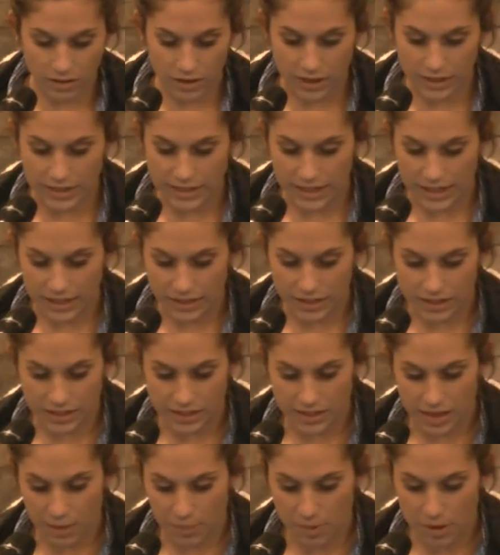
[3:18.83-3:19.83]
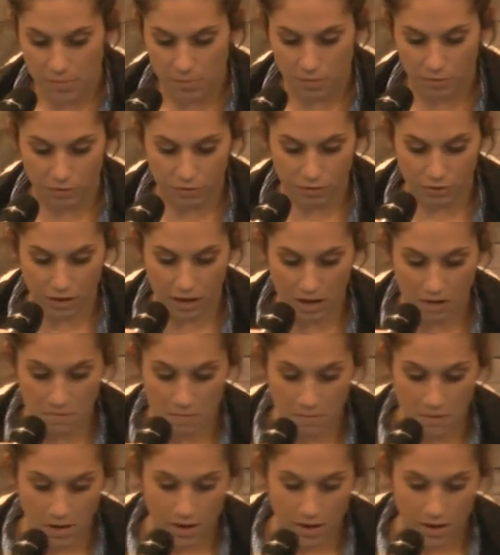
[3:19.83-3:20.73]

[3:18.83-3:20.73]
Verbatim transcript: a day to set people free.